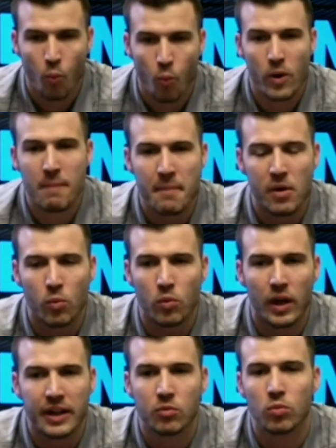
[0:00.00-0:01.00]
when my
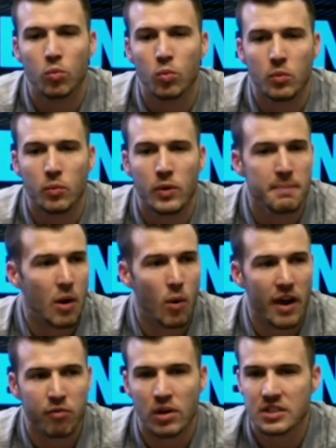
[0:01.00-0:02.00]
like when
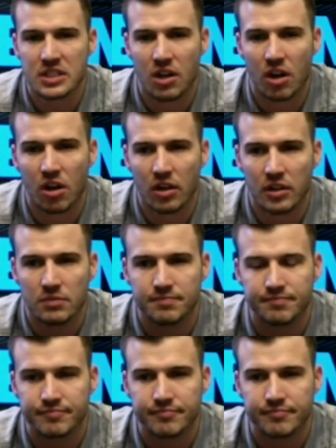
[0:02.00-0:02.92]
my wife wants to talk,